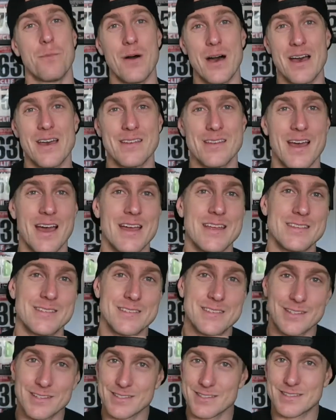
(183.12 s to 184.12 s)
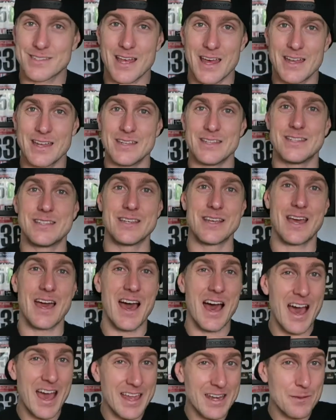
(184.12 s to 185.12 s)
But I still decided to
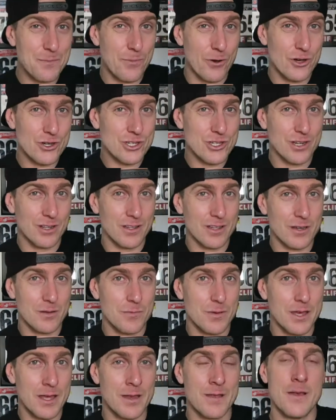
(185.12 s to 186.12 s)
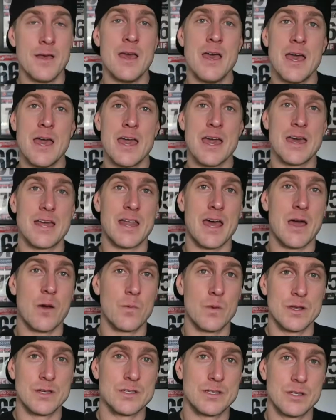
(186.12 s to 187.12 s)
kind of push it a little bit, and I
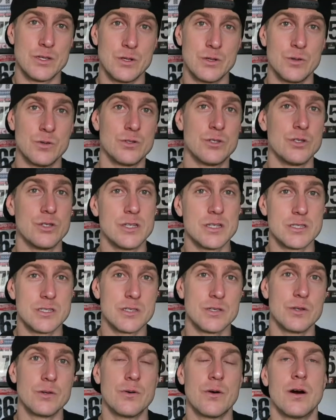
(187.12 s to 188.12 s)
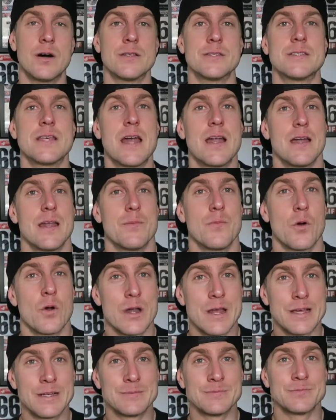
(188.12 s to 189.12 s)
went to jiu-jitsu on Saturday
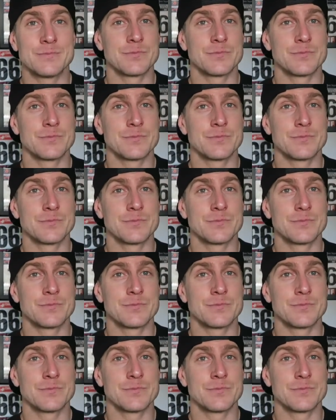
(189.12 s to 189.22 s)
morning.